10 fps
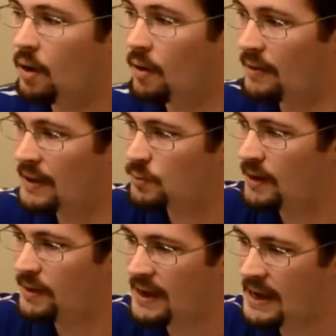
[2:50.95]
and that's
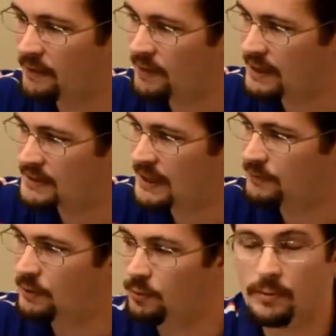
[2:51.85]
why they have a
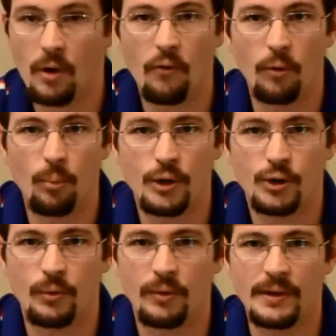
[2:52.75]
safety or
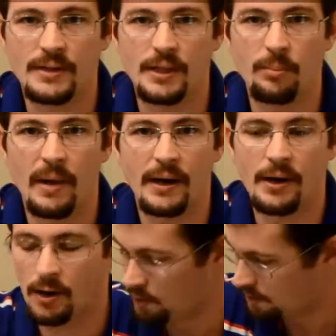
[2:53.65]
overpressure release in them back
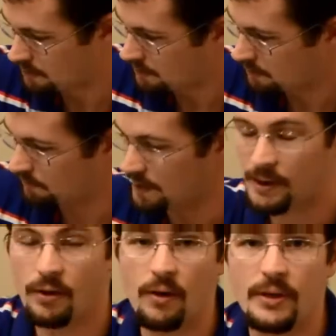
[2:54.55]
here, right
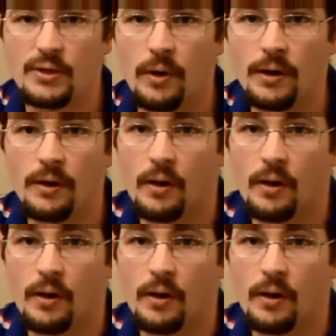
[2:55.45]
here on this one.